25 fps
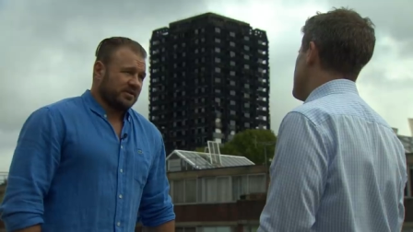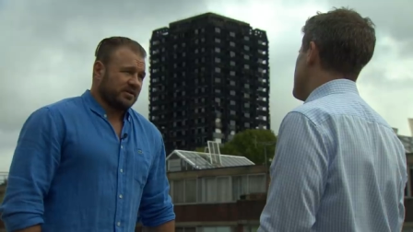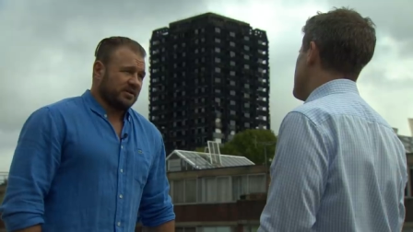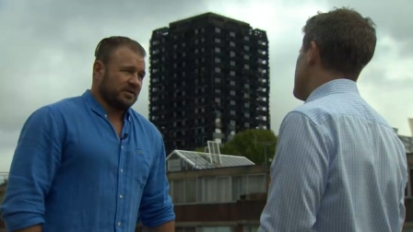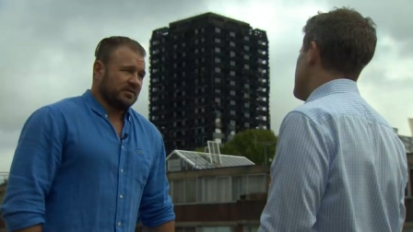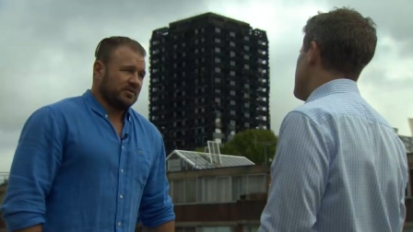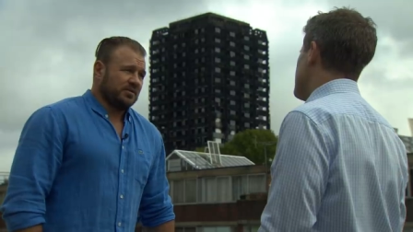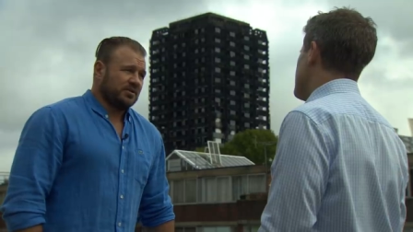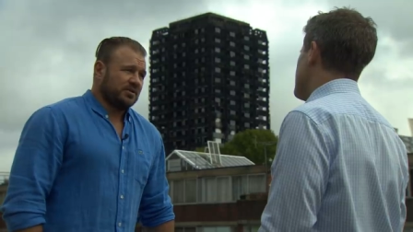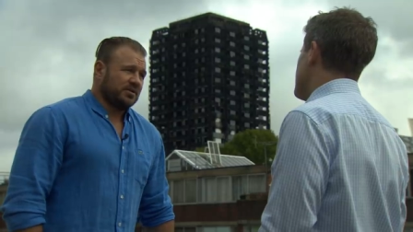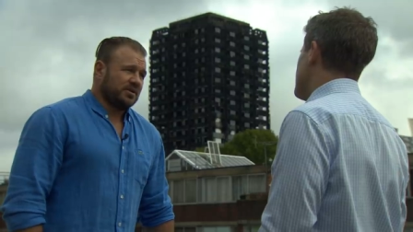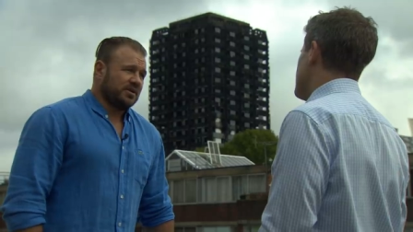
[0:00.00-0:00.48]
the
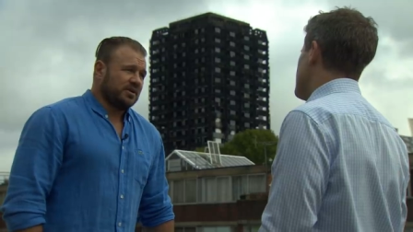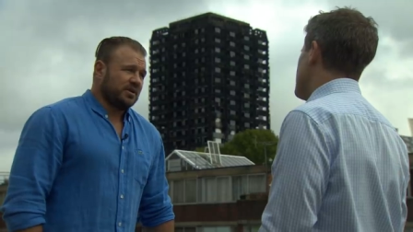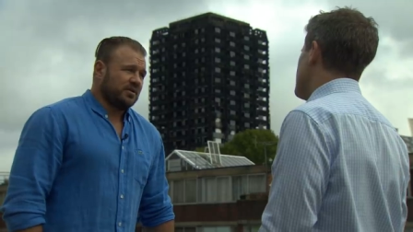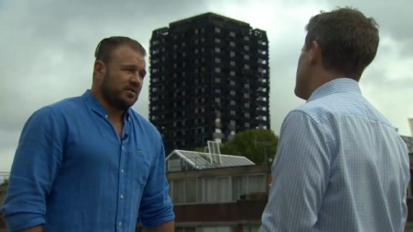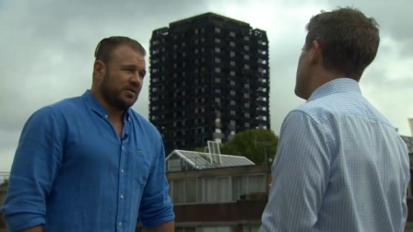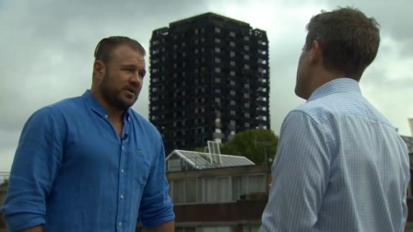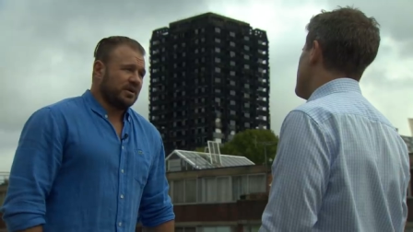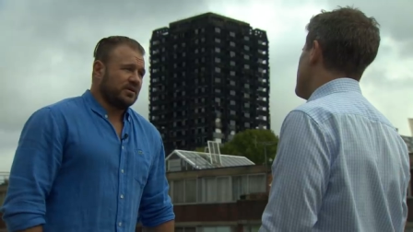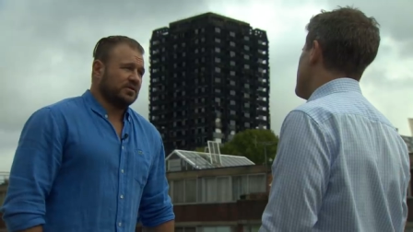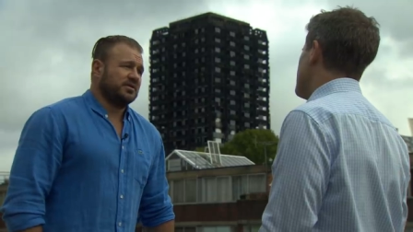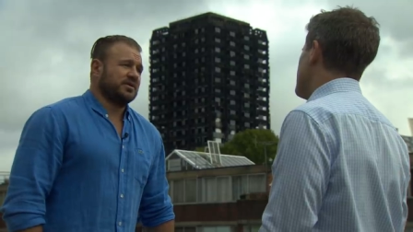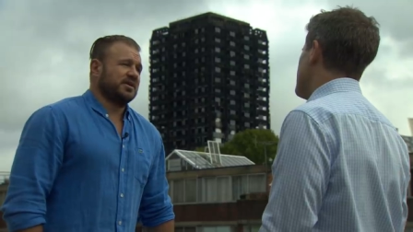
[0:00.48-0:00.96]
community
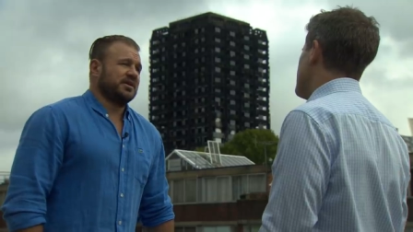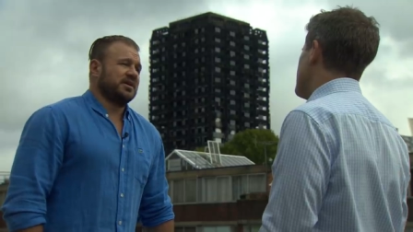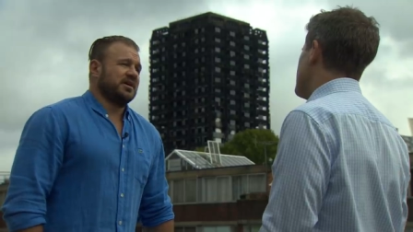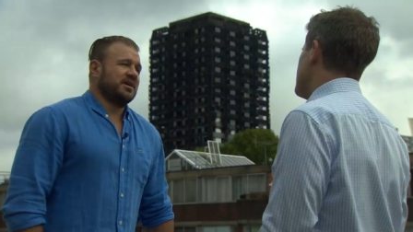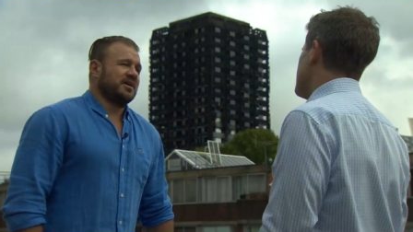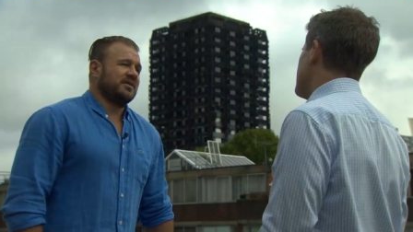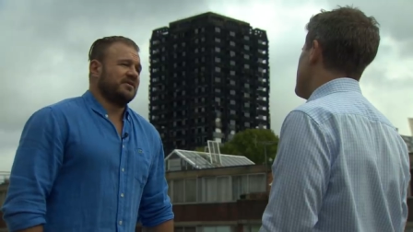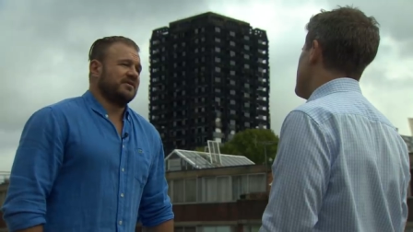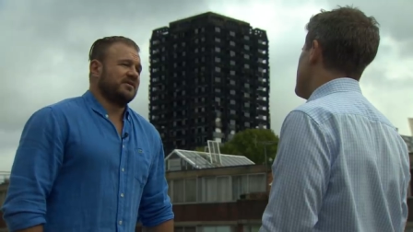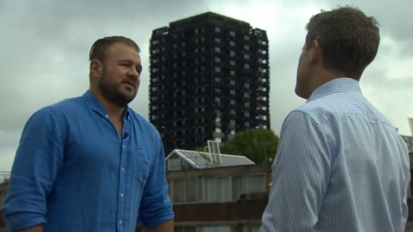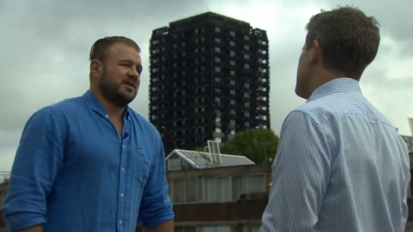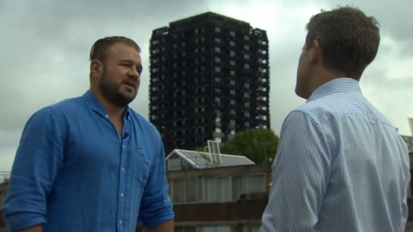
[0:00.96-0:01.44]
and we're looking
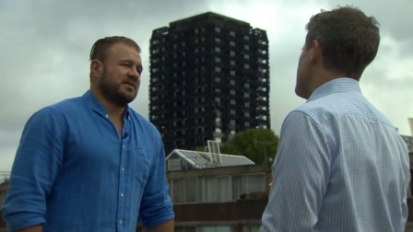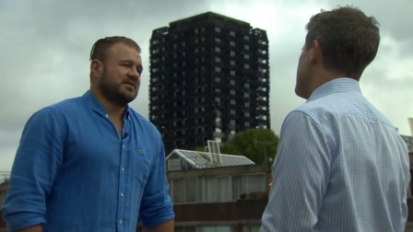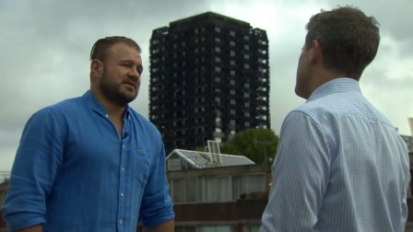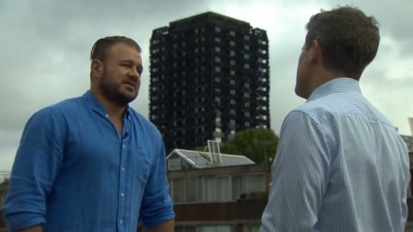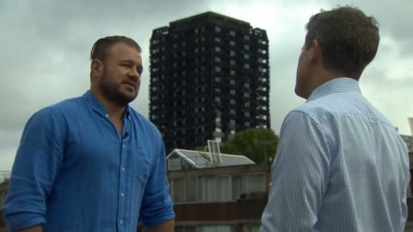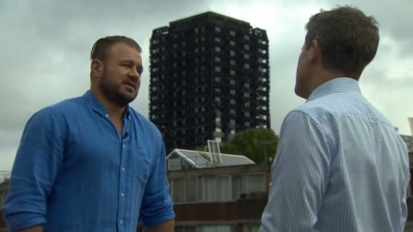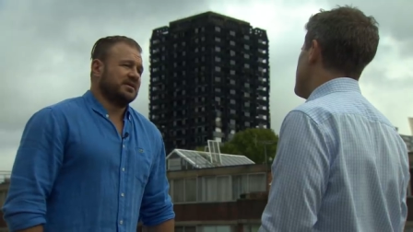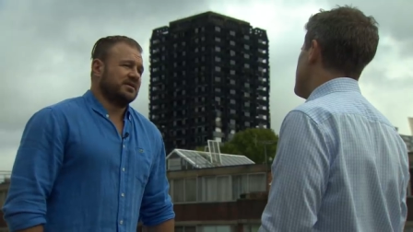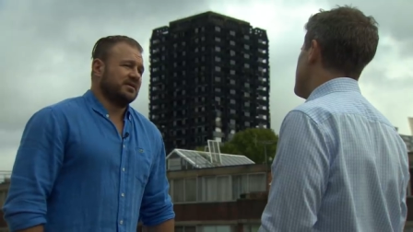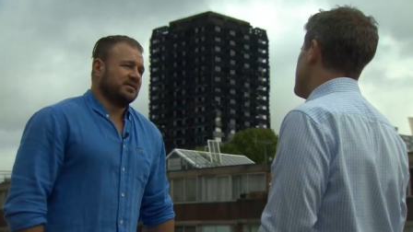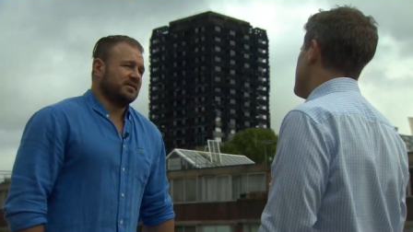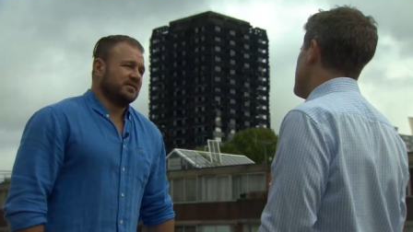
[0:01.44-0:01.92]
after
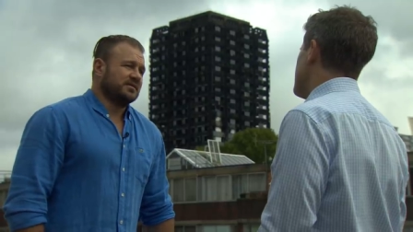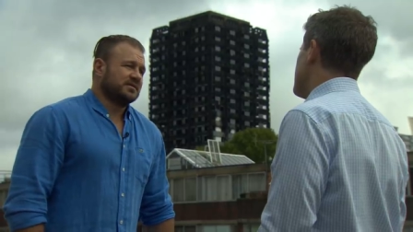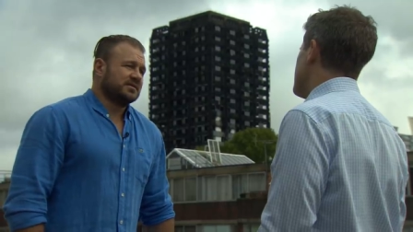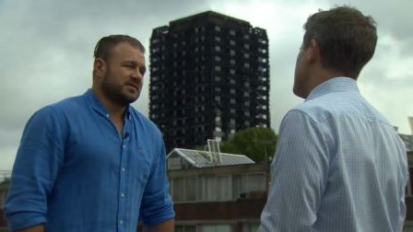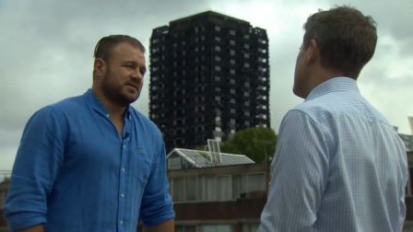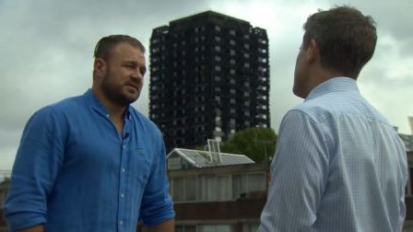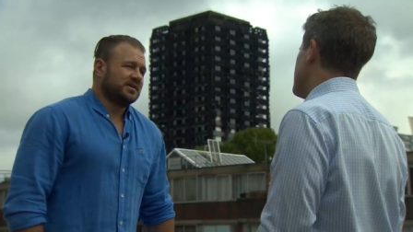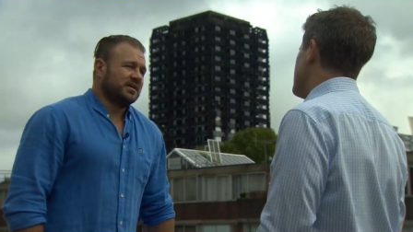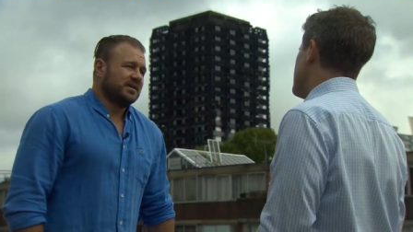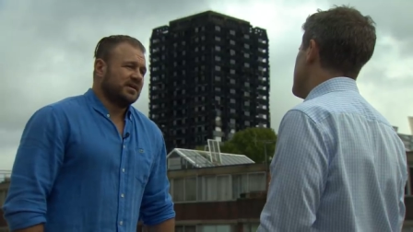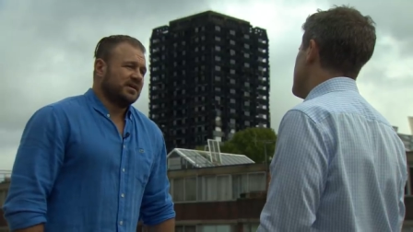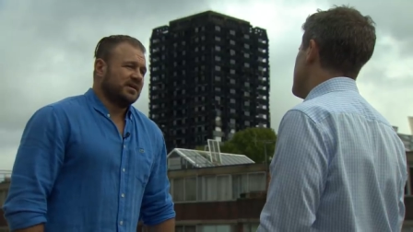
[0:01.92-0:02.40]

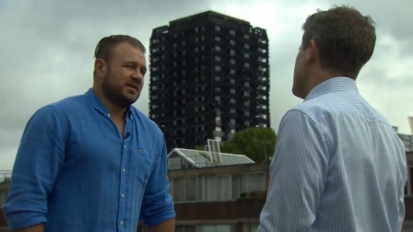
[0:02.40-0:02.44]
ourselves